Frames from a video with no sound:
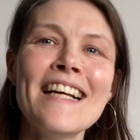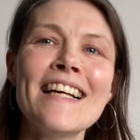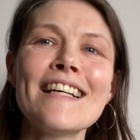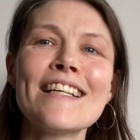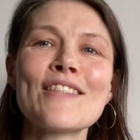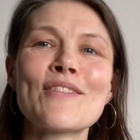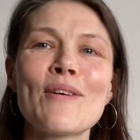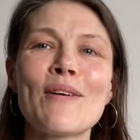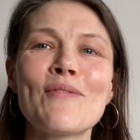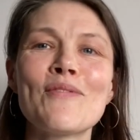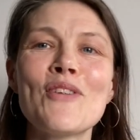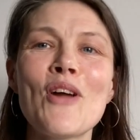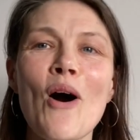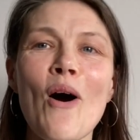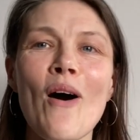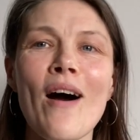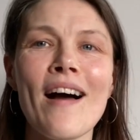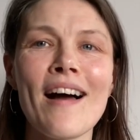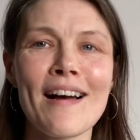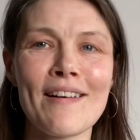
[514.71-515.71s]
so
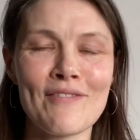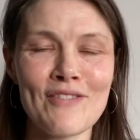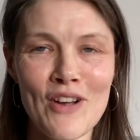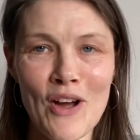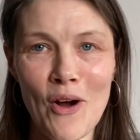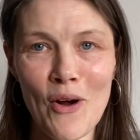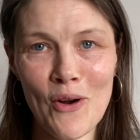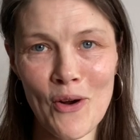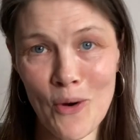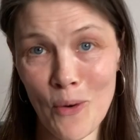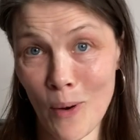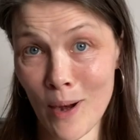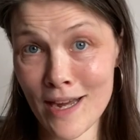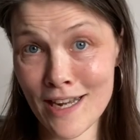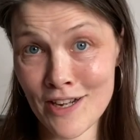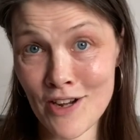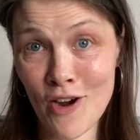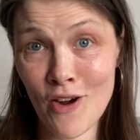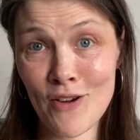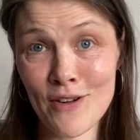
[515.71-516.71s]
I've not
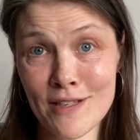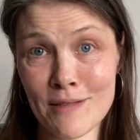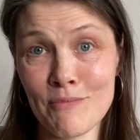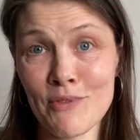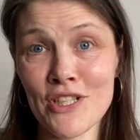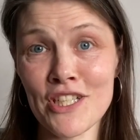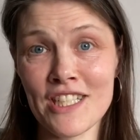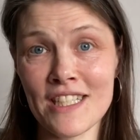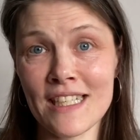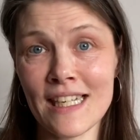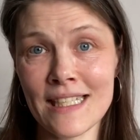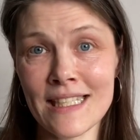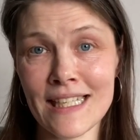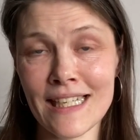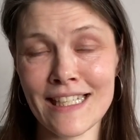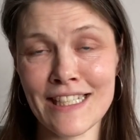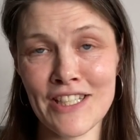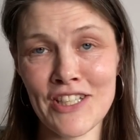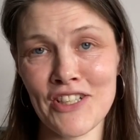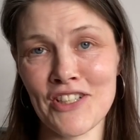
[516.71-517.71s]
quite got as much
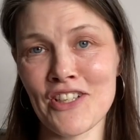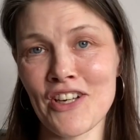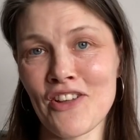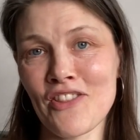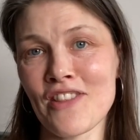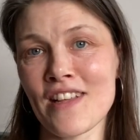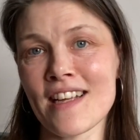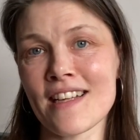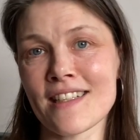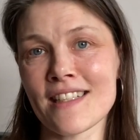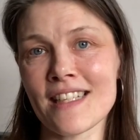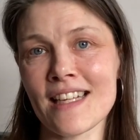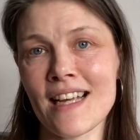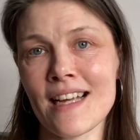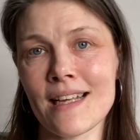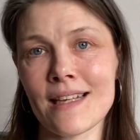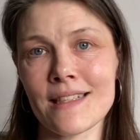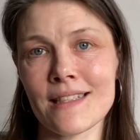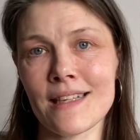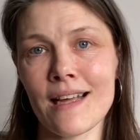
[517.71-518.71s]
knitting done on this
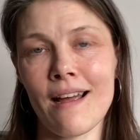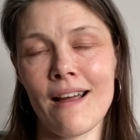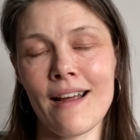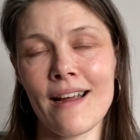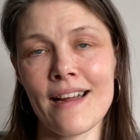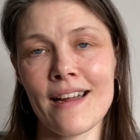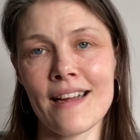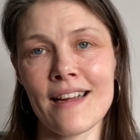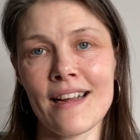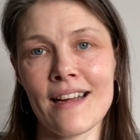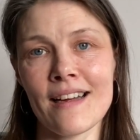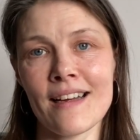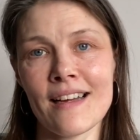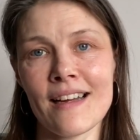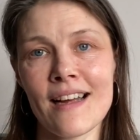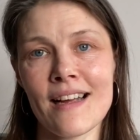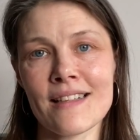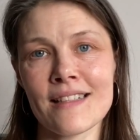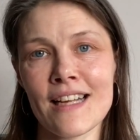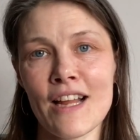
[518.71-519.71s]
as I
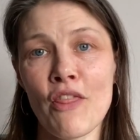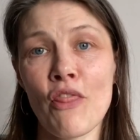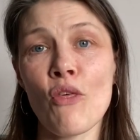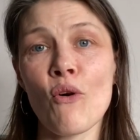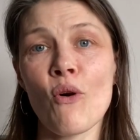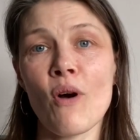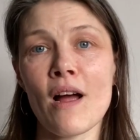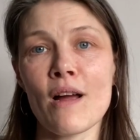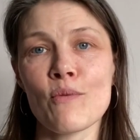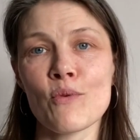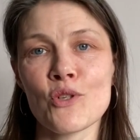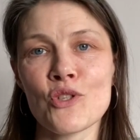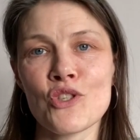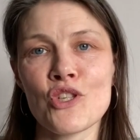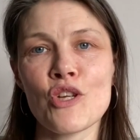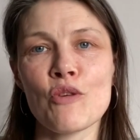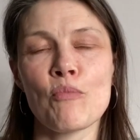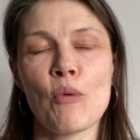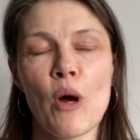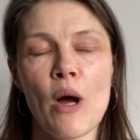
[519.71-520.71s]
thought I would
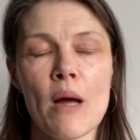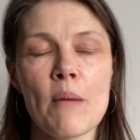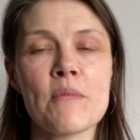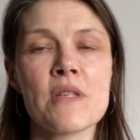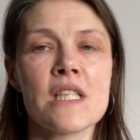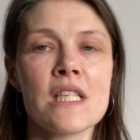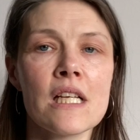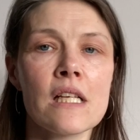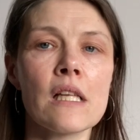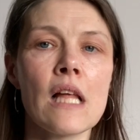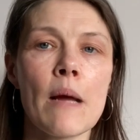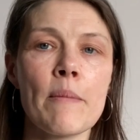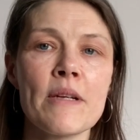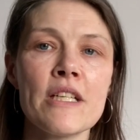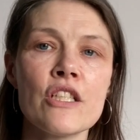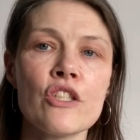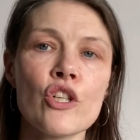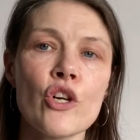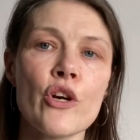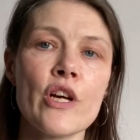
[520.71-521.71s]
do, but I'm
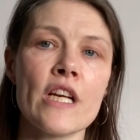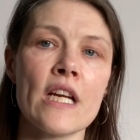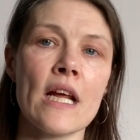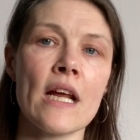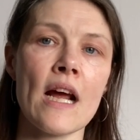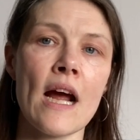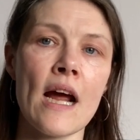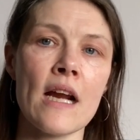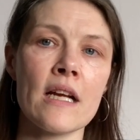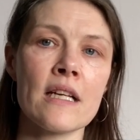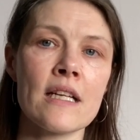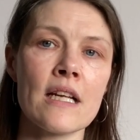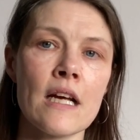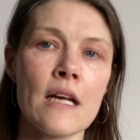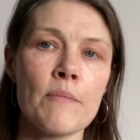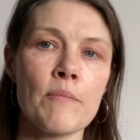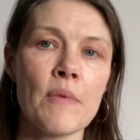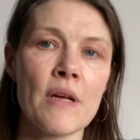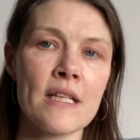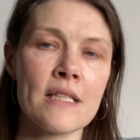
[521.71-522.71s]
enjoying it, and
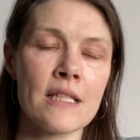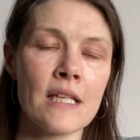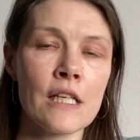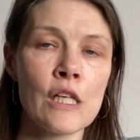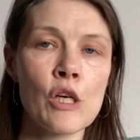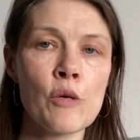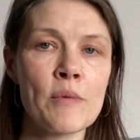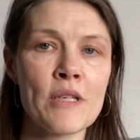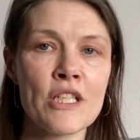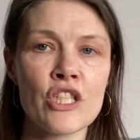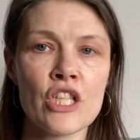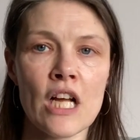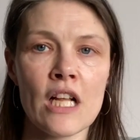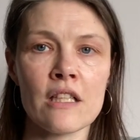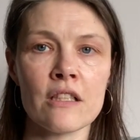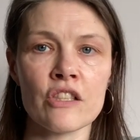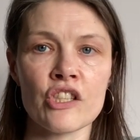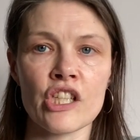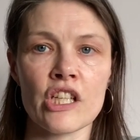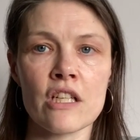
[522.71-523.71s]
it's a little bit
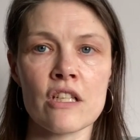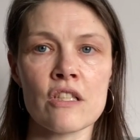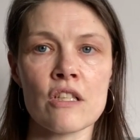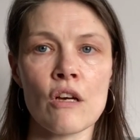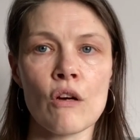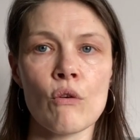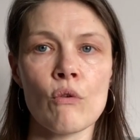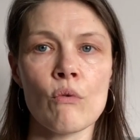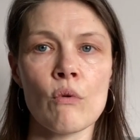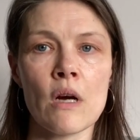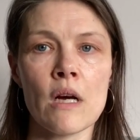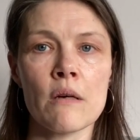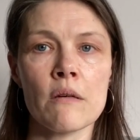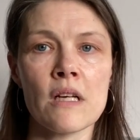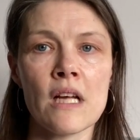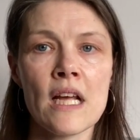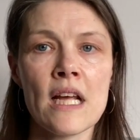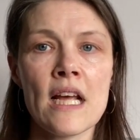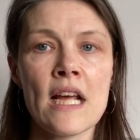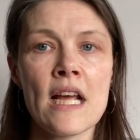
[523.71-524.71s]
challenging, so
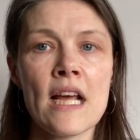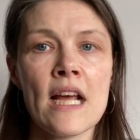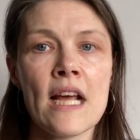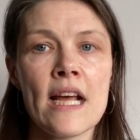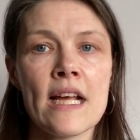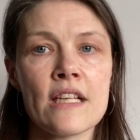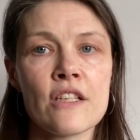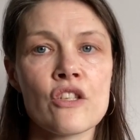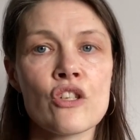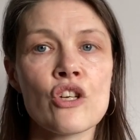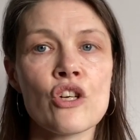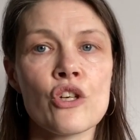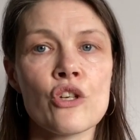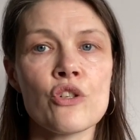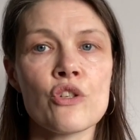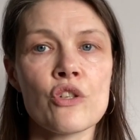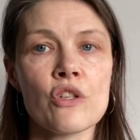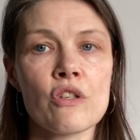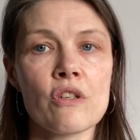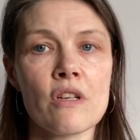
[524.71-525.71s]
it's
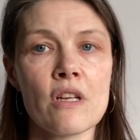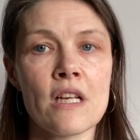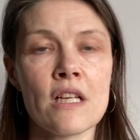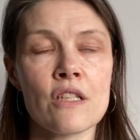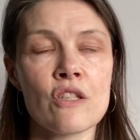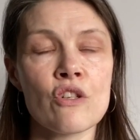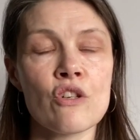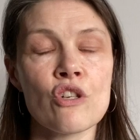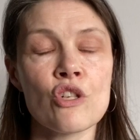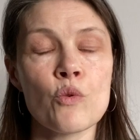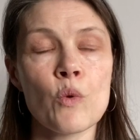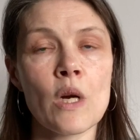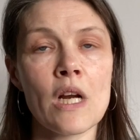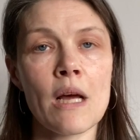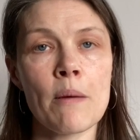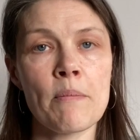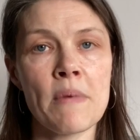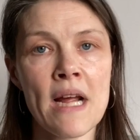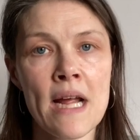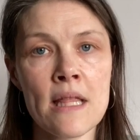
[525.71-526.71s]
good. It's good when
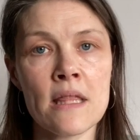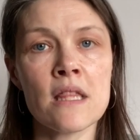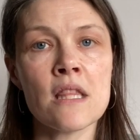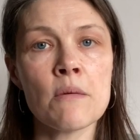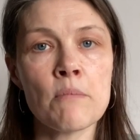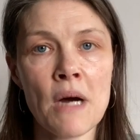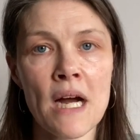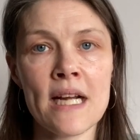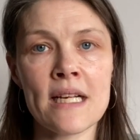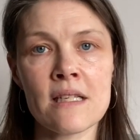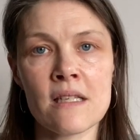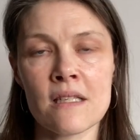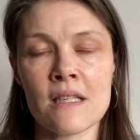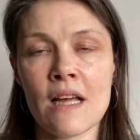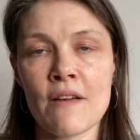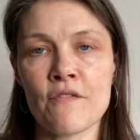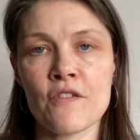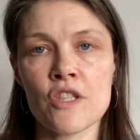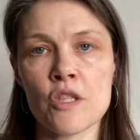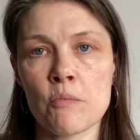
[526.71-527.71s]
I'm in the
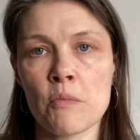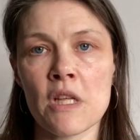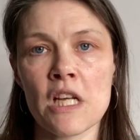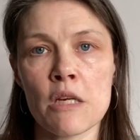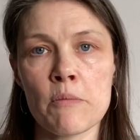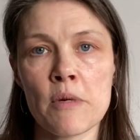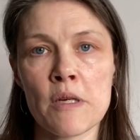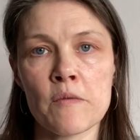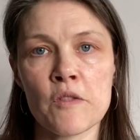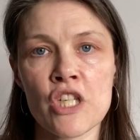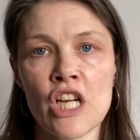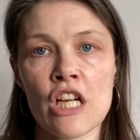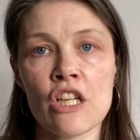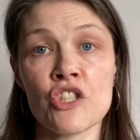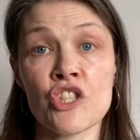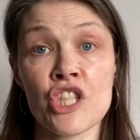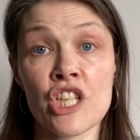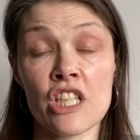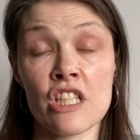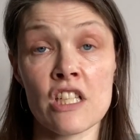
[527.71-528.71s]
mindset for something a bit
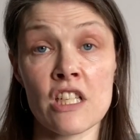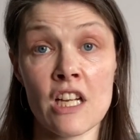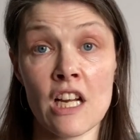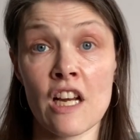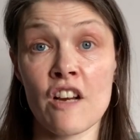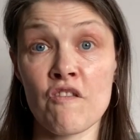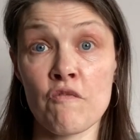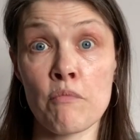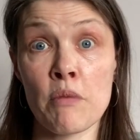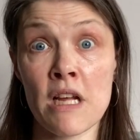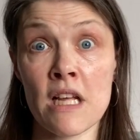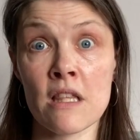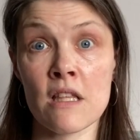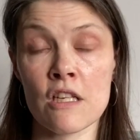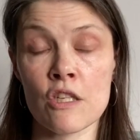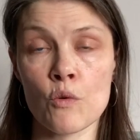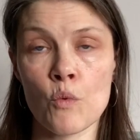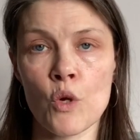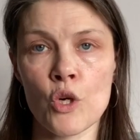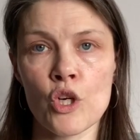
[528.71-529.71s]
challenging to kind of pick
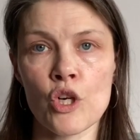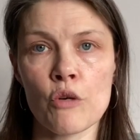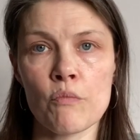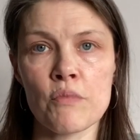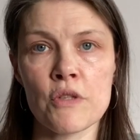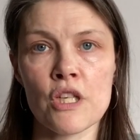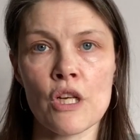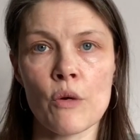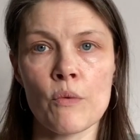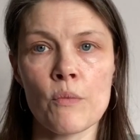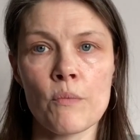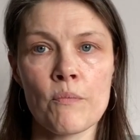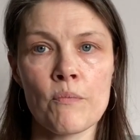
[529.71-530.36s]
this one up. So